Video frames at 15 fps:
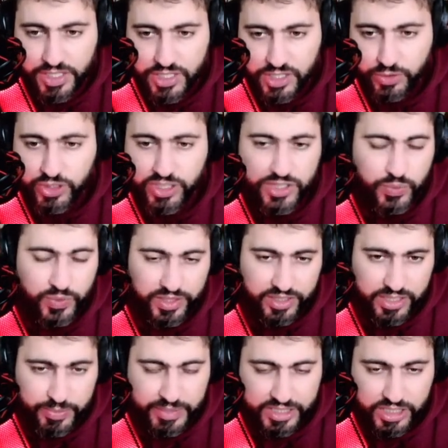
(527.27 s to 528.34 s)
So you just win
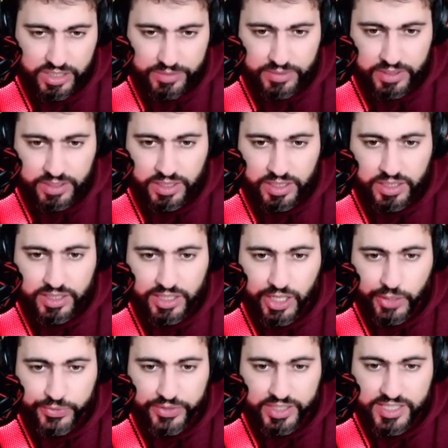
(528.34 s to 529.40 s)
this matchup.
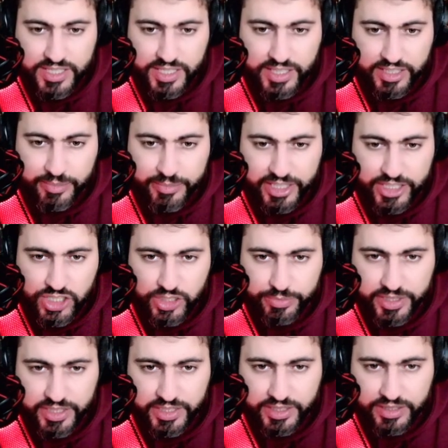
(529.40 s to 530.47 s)
Now, there is another matchup
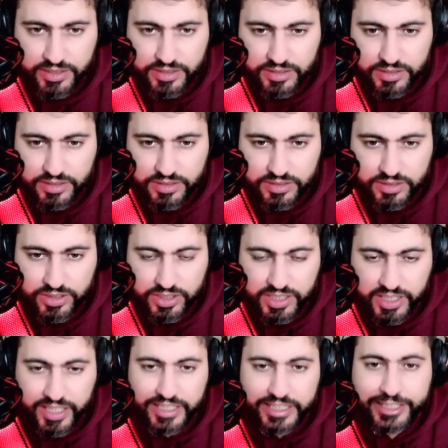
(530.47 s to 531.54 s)
here.
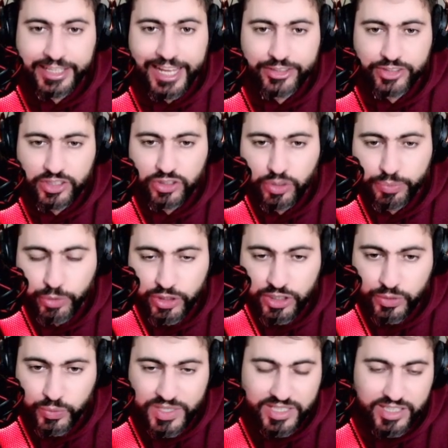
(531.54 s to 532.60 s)
Okay, Lantern.
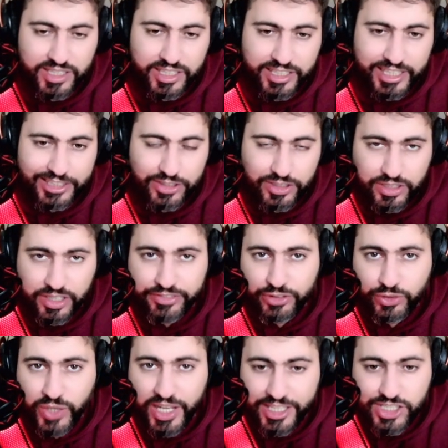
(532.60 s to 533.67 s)
Opponent was leading Lantern. If
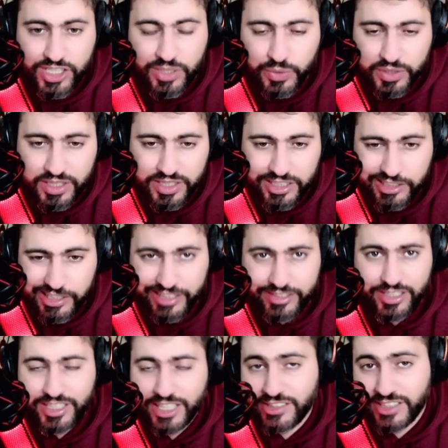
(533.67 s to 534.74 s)
you actually want to run
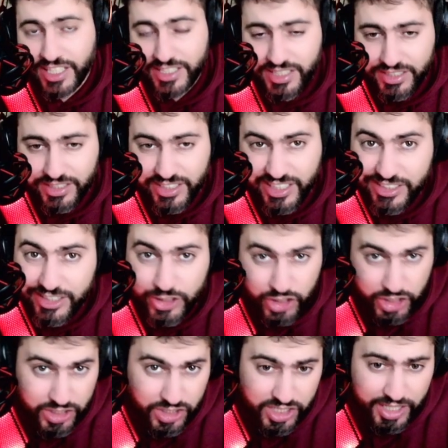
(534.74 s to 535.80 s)
Lantern, I'd rather run
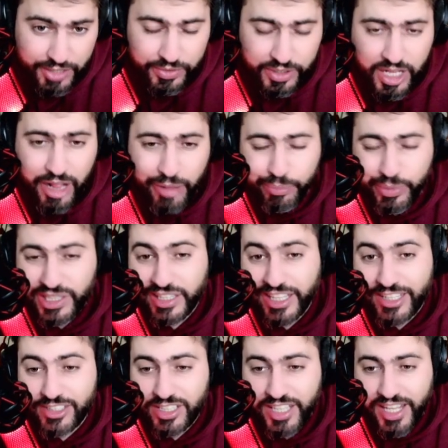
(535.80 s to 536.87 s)
Chinchou. But
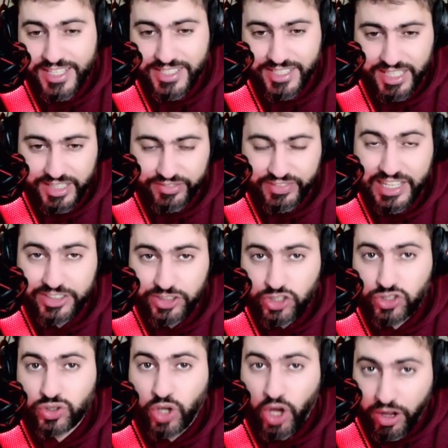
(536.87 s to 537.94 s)
Lantern has the
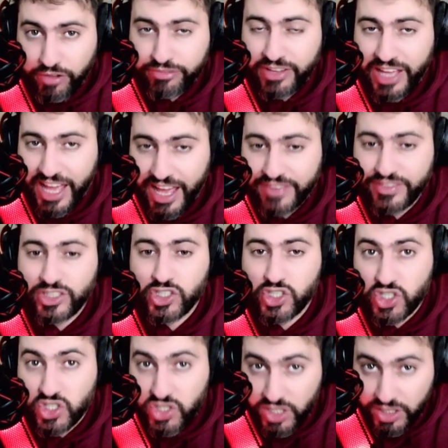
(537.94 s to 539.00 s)
advantage of having
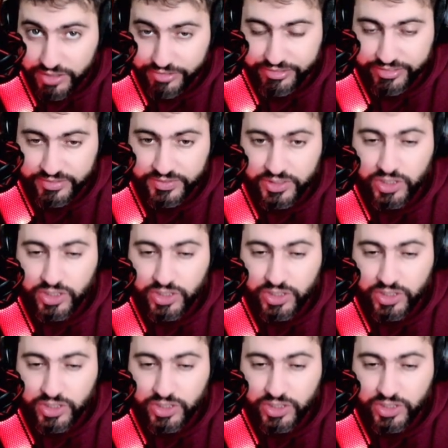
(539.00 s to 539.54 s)
Surf.